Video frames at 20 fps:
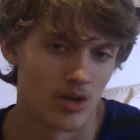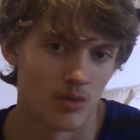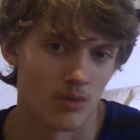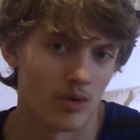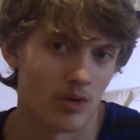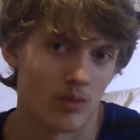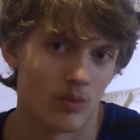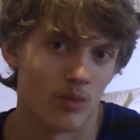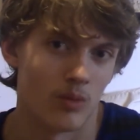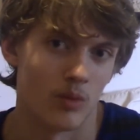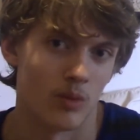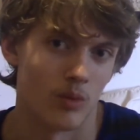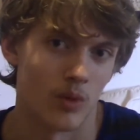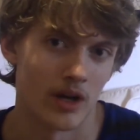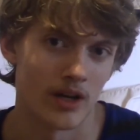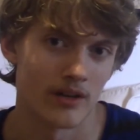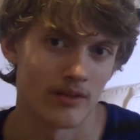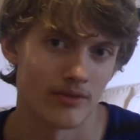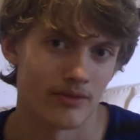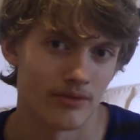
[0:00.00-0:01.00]

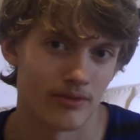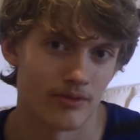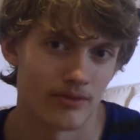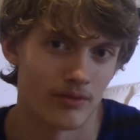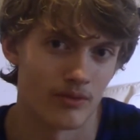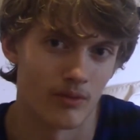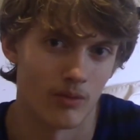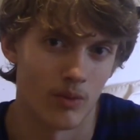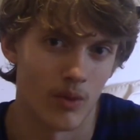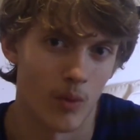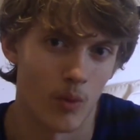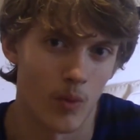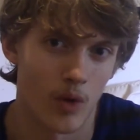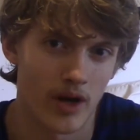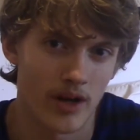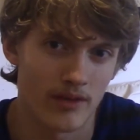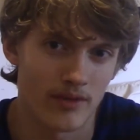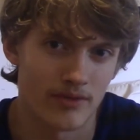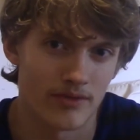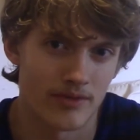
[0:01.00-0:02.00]
what if
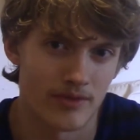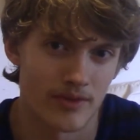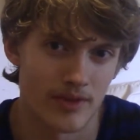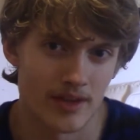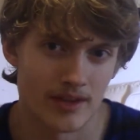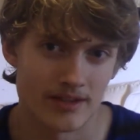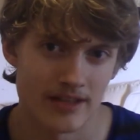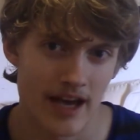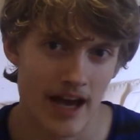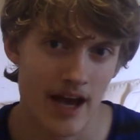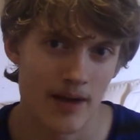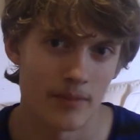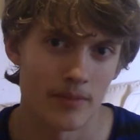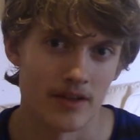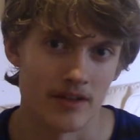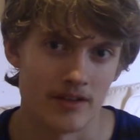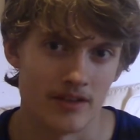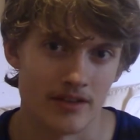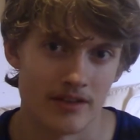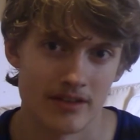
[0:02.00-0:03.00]
this
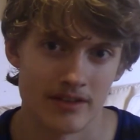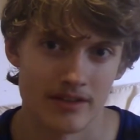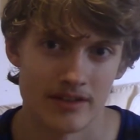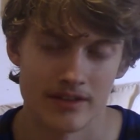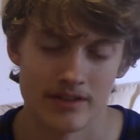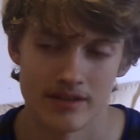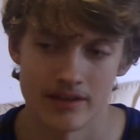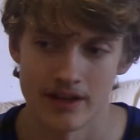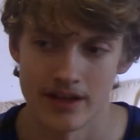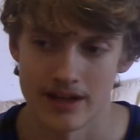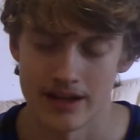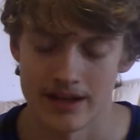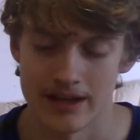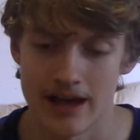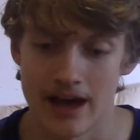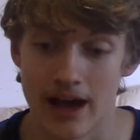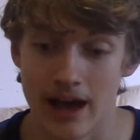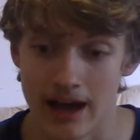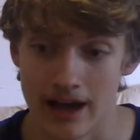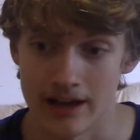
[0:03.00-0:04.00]
happens? Like,
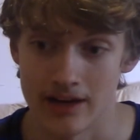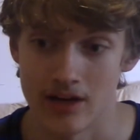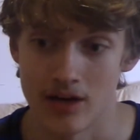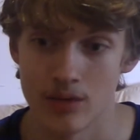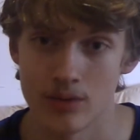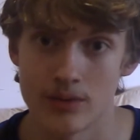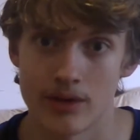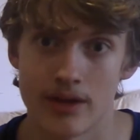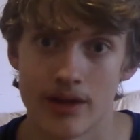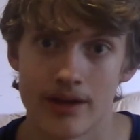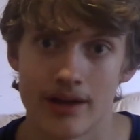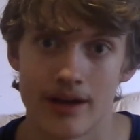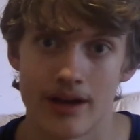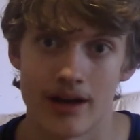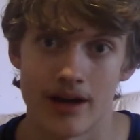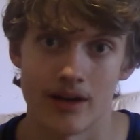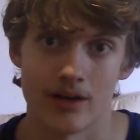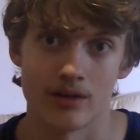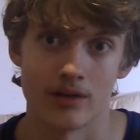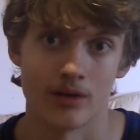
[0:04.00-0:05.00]
yeah, I know that
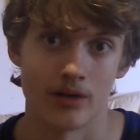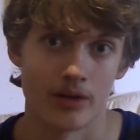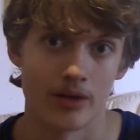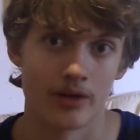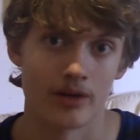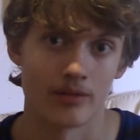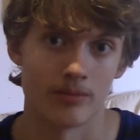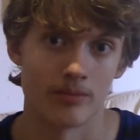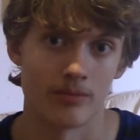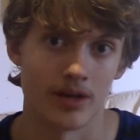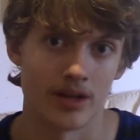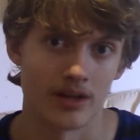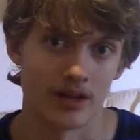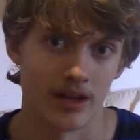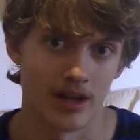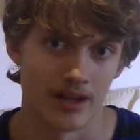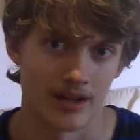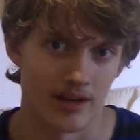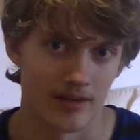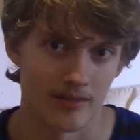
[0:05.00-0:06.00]
I'll learn, but,
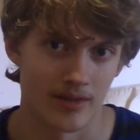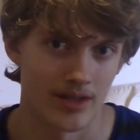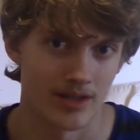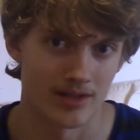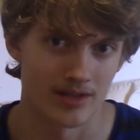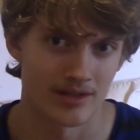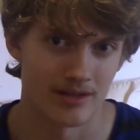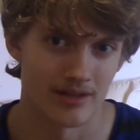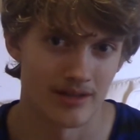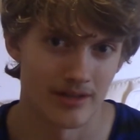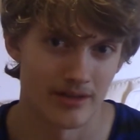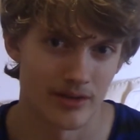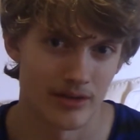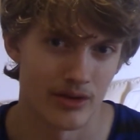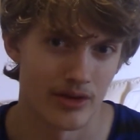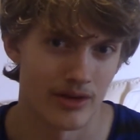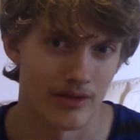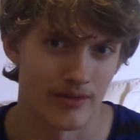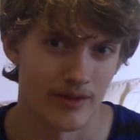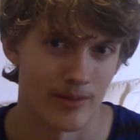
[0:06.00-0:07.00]
like, I'm not
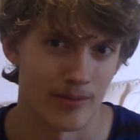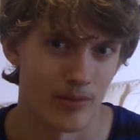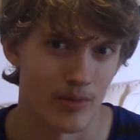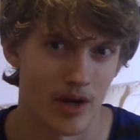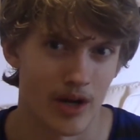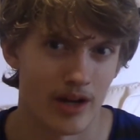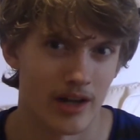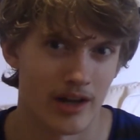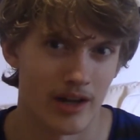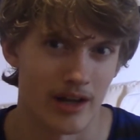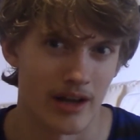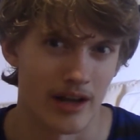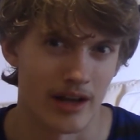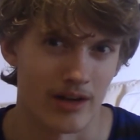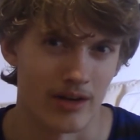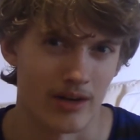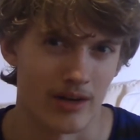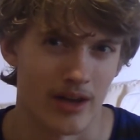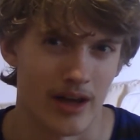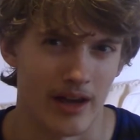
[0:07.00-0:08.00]
sure if I'm ready to
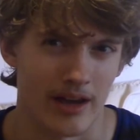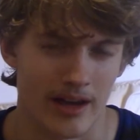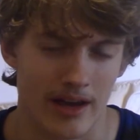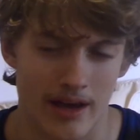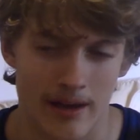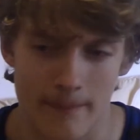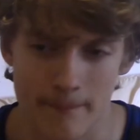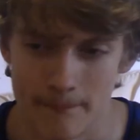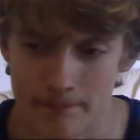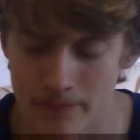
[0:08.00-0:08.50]
handle that yet.